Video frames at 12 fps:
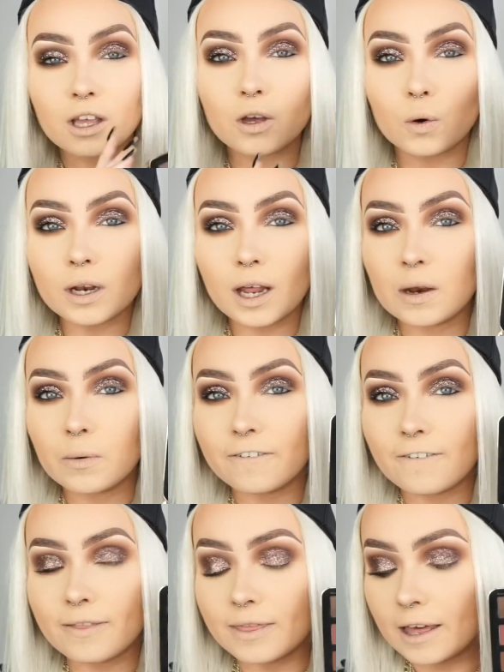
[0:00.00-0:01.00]
Going in
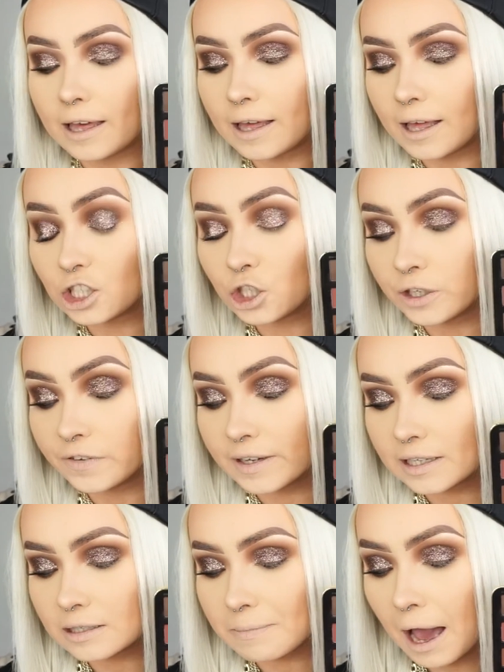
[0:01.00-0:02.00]
with the Too
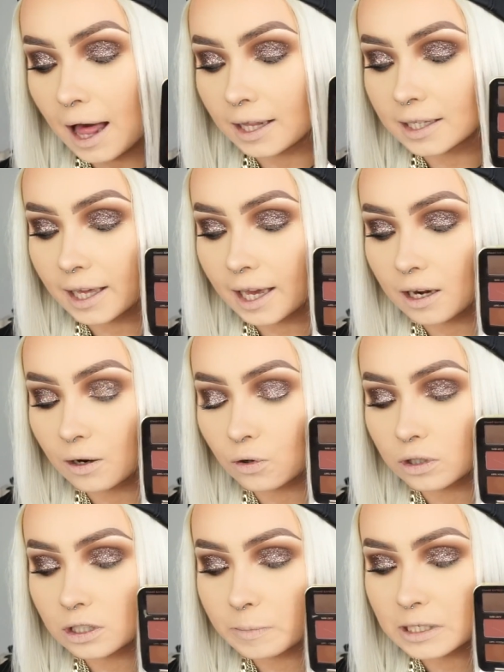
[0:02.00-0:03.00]
Faced palette again, I'm
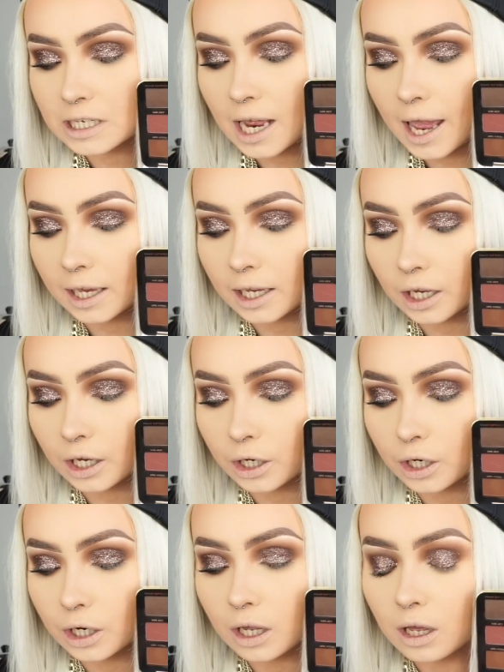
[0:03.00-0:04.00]
going to be
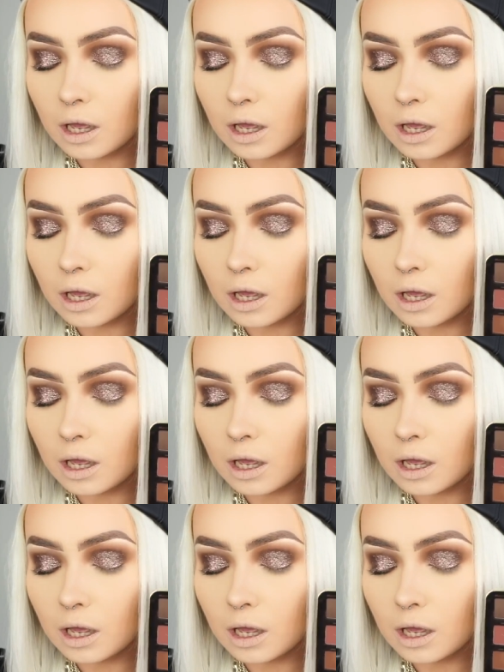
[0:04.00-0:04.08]
taking,